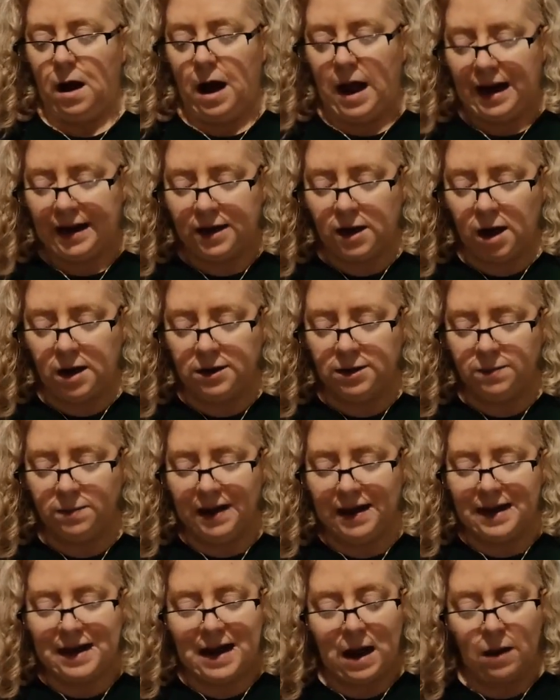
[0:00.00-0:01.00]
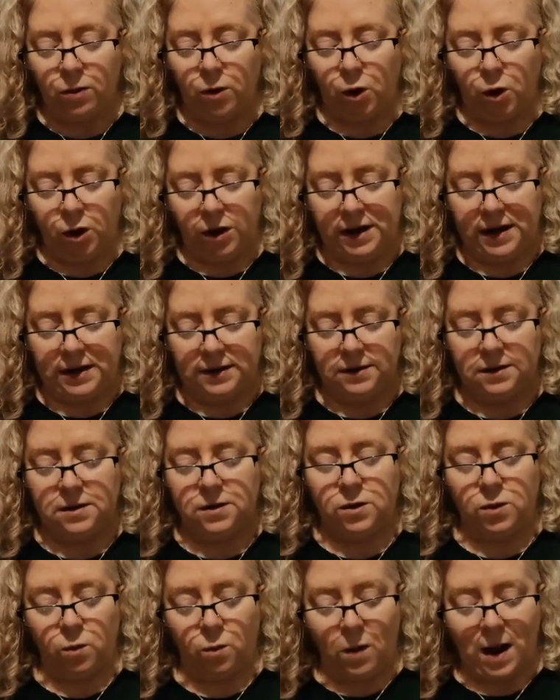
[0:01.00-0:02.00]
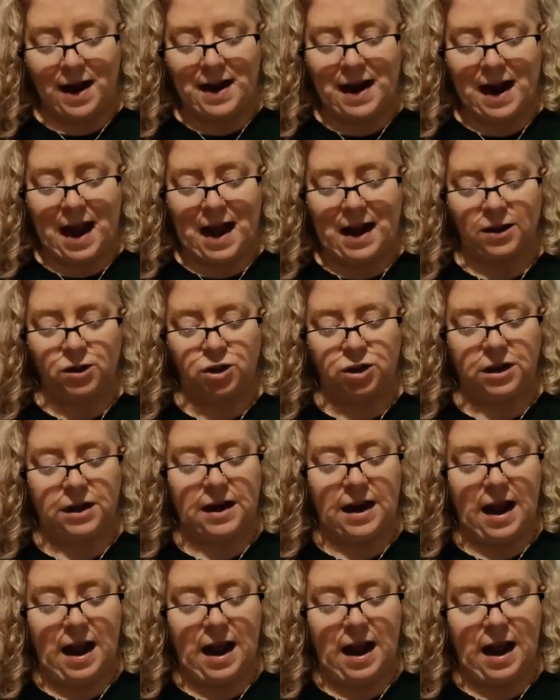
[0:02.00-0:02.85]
I contemplate now the goodness, the right action,